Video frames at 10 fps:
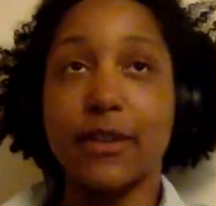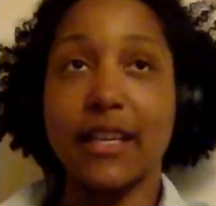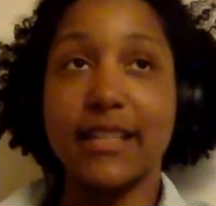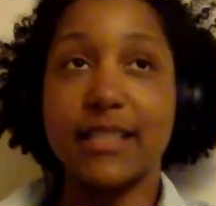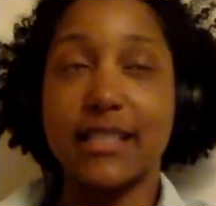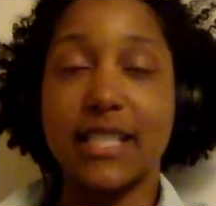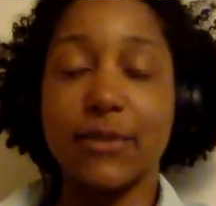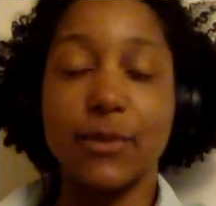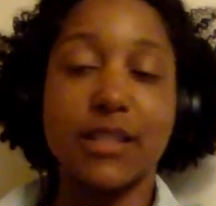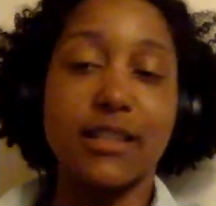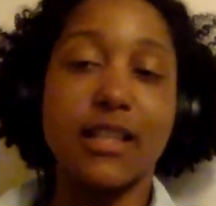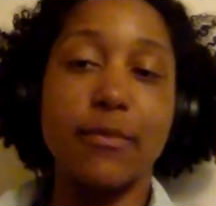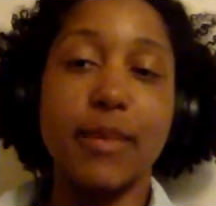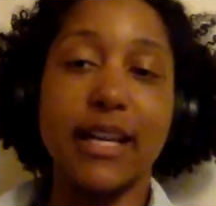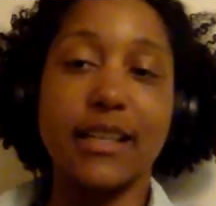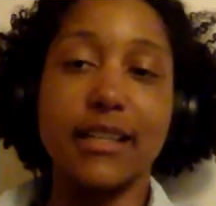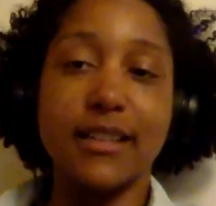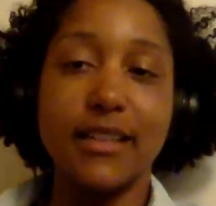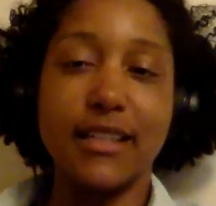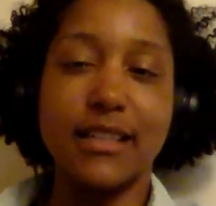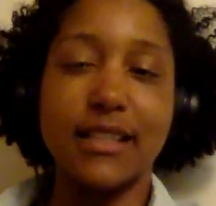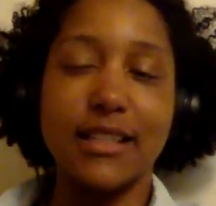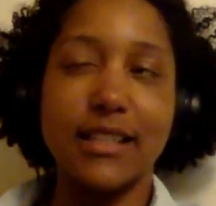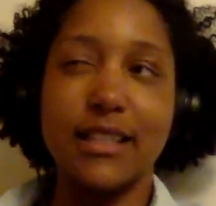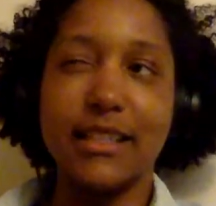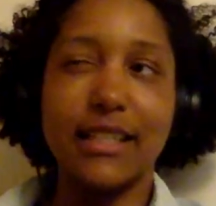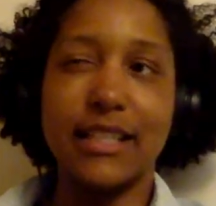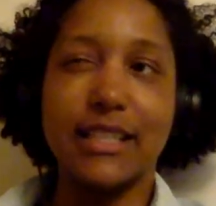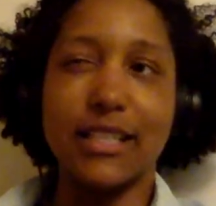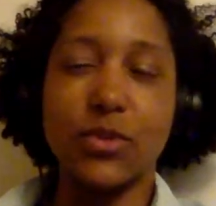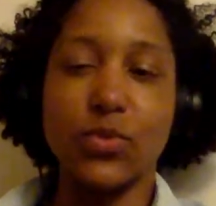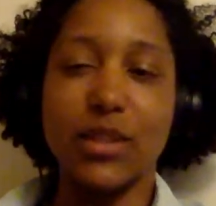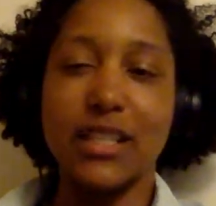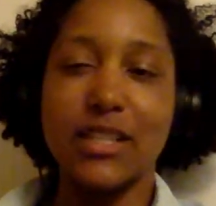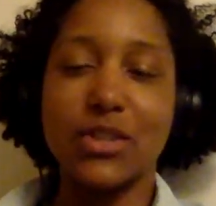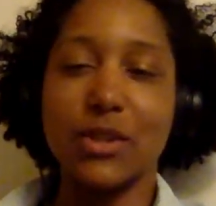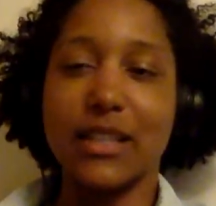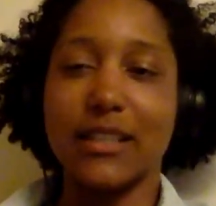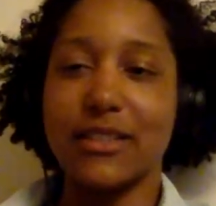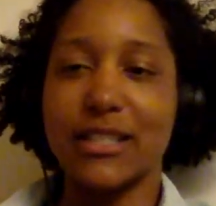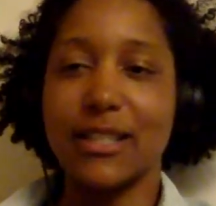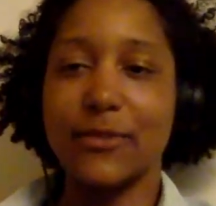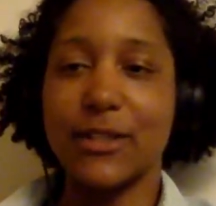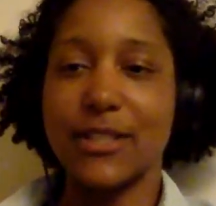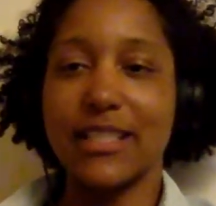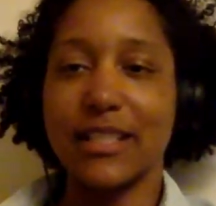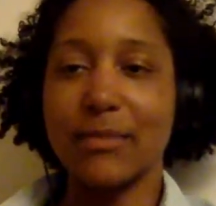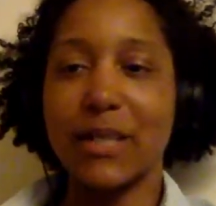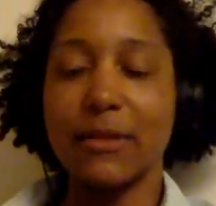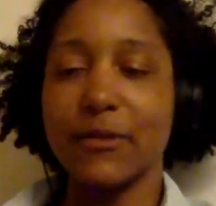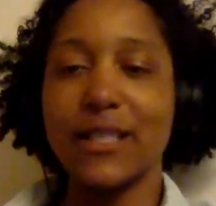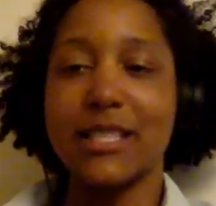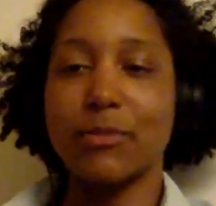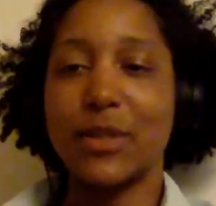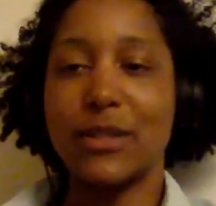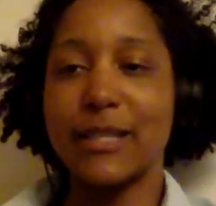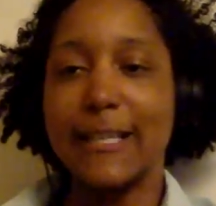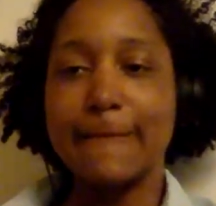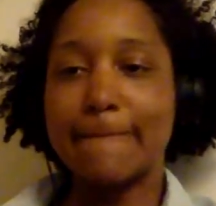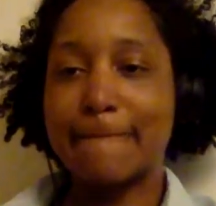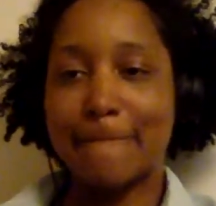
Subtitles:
for the ice to see if it was going to come back in. And it didn't really. So a lot of their stuff is just at the bottom of Lake Superior now.